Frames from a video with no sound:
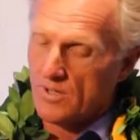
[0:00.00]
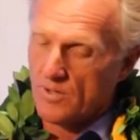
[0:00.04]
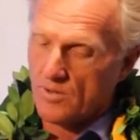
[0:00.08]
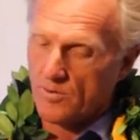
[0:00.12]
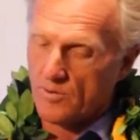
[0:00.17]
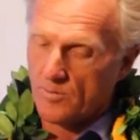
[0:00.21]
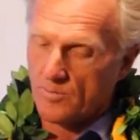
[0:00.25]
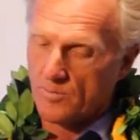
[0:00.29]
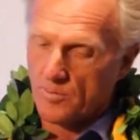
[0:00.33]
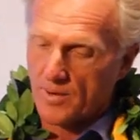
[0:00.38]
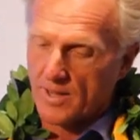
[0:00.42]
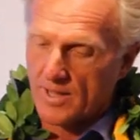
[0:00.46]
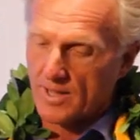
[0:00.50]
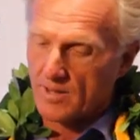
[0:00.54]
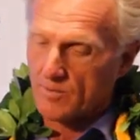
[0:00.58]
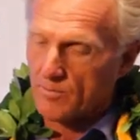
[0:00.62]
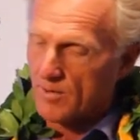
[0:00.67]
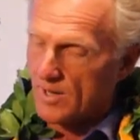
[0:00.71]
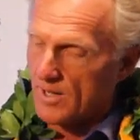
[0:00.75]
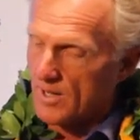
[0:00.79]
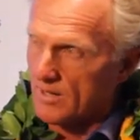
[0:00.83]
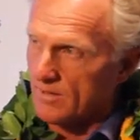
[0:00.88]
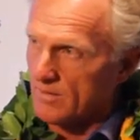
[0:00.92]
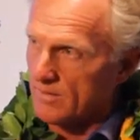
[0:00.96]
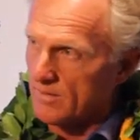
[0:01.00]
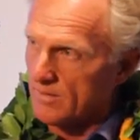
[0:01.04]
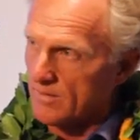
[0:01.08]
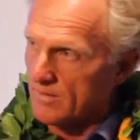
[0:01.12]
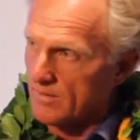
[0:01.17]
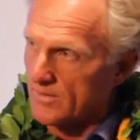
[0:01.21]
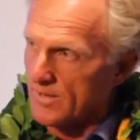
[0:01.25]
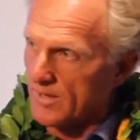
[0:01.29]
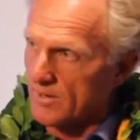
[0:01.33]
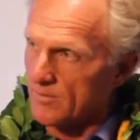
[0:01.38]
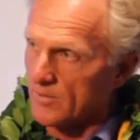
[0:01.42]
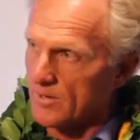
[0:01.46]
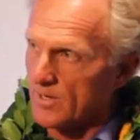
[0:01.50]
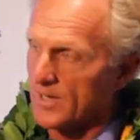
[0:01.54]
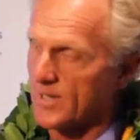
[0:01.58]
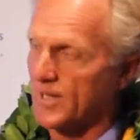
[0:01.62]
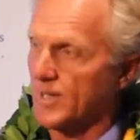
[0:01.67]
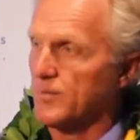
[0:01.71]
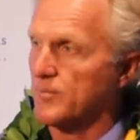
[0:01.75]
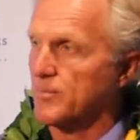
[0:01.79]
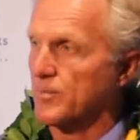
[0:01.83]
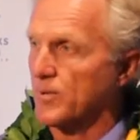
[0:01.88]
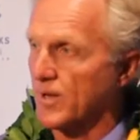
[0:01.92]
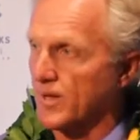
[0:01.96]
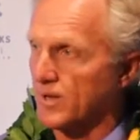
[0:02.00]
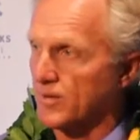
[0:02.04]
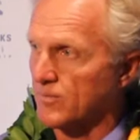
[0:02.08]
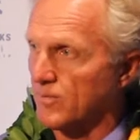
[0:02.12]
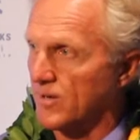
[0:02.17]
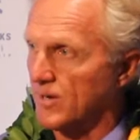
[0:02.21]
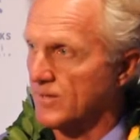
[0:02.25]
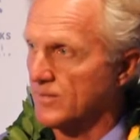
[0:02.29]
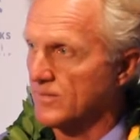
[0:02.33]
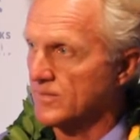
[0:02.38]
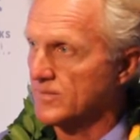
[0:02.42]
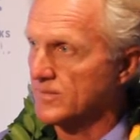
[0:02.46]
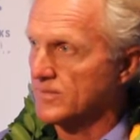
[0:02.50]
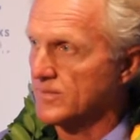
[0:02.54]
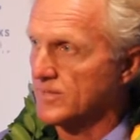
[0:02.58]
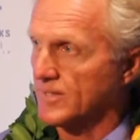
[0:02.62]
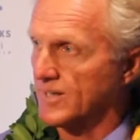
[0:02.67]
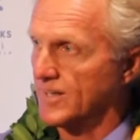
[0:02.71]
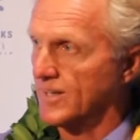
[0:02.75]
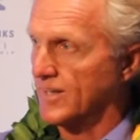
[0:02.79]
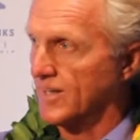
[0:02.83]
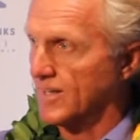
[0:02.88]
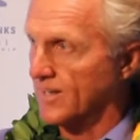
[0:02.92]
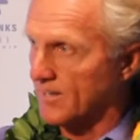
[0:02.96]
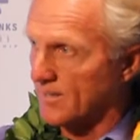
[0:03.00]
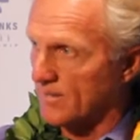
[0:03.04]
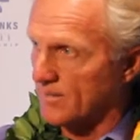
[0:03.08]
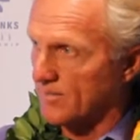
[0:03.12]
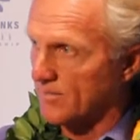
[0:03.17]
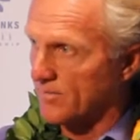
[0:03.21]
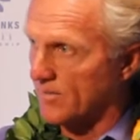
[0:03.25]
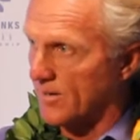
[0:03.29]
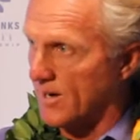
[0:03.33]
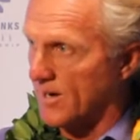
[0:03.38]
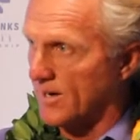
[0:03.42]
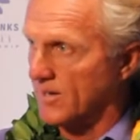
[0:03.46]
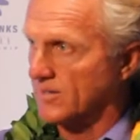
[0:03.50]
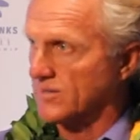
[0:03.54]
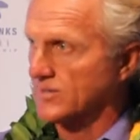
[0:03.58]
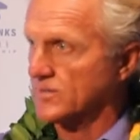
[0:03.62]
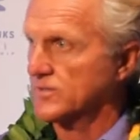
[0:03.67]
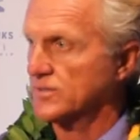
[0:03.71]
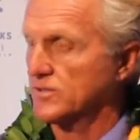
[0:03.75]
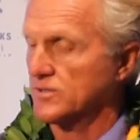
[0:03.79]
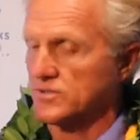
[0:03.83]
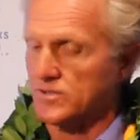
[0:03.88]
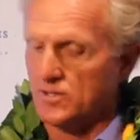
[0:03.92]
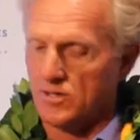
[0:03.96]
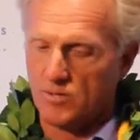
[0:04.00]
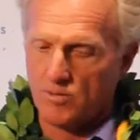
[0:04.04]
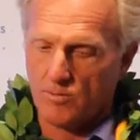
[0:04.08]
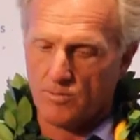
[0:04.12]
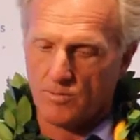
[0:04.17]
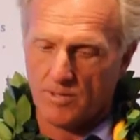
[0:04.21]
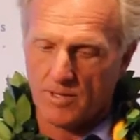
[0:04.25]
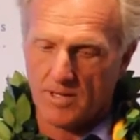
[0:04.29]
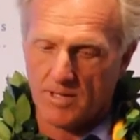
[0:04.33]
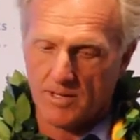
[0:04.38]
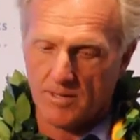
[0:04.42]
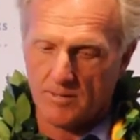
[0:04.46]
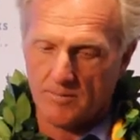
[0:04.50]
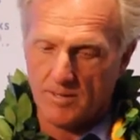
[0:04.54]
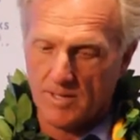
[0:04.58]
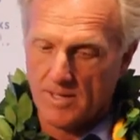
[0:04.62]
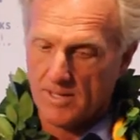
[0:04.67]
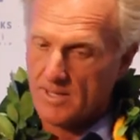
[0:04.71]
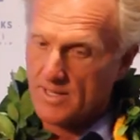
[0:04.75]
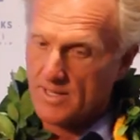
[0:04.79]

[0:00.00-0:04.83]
are playing well, they want to keep playing well leading into the finals. So.